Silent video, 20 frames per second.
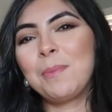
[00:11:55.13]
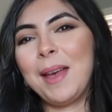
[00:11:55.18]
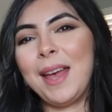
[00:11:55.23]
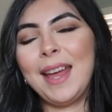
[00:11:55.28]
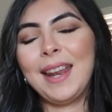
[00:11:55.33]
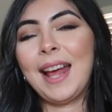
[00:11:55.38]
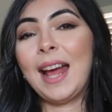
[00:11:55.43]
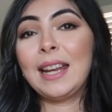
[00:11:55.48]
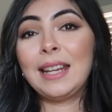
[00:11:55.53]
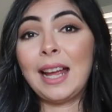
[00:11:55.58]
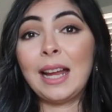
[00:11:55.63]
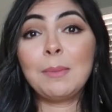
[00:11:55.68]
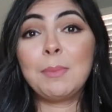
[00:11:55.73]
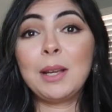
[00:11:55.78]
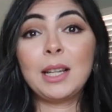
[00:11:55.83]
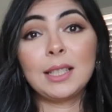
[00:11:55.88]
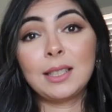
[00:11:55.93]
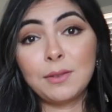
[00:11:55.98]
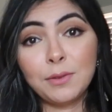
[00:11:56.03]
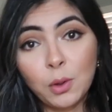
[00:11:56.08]
bed at night,
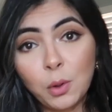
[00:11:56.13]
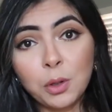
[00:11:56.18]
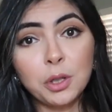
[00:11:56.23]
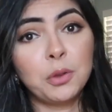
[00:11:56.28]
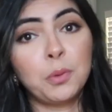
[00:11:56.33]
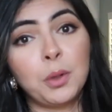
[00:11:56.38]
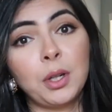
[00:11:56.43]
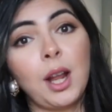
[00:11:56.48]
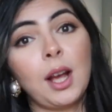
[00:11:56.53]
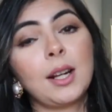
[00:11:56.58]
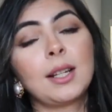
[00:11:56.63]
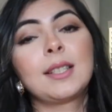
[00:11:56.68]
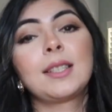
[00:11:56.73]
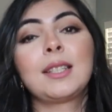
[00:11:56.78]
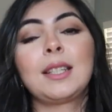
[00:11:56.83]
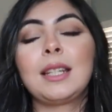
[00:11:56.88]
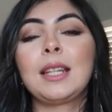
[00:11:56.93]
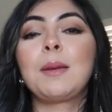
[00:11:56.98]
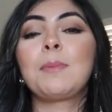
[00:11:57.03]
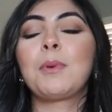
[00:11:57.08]
because of course we're not gonna
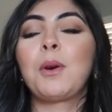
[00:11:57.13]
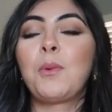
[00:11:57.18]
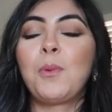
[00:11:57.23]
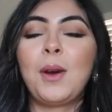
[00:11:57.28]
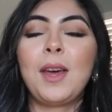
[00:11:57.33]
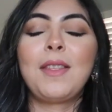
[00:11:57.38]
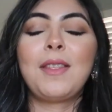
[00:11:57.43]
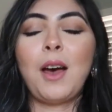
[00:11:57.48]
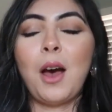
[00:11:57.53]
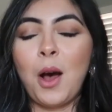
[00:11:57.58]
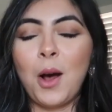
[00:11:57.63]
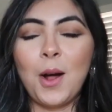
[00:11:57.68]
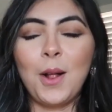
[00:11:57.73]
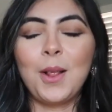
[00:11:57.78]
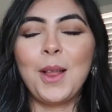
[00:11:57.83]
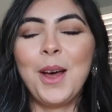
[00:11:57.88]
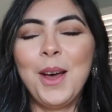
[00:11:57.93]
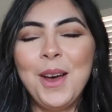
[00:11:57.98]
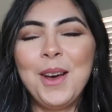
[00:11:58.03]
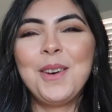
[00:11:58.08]
sleep with
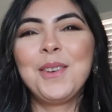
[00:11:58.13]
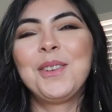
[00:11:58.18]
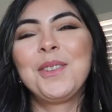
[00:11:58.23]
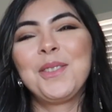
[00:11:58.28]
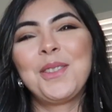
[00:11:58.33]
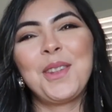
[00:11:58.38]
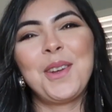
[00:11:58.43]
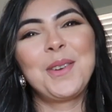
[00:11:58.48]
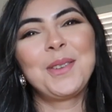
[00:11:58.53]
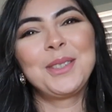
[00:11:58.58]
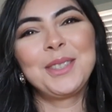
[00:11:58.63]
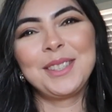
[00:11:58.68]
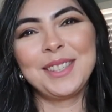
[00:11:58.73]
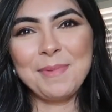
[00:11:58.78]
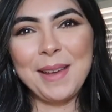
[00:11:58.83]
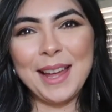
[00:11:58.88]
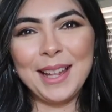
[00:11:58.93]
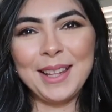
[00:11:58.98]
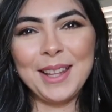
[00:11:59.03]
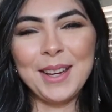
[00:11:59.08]
all of those
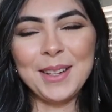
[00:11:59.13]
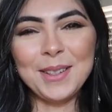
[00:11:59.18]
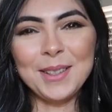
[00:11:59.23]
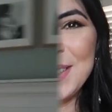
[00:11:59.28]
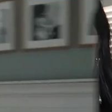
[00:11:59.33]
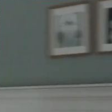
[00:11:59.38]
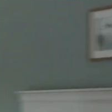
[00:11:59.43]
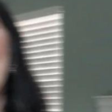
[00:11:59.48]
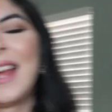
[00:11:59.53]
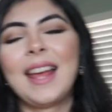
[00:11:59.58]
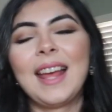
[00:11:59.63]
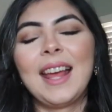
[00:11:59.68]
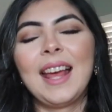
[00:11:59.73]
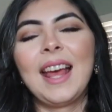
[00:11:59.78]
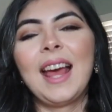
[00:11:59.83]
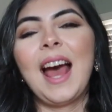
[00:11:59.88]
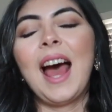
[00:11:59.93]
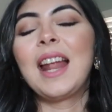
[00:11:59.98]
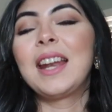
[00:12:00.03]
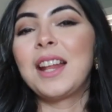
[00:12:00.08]
pillows.
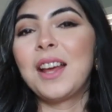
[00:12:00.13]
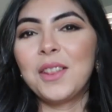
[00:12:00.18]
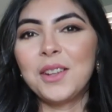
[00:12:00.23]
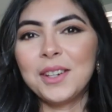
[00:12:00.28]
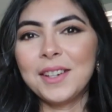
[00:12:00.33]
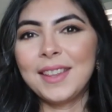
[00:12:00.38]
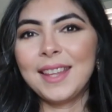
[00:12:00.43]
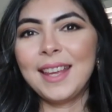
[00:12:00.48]
Another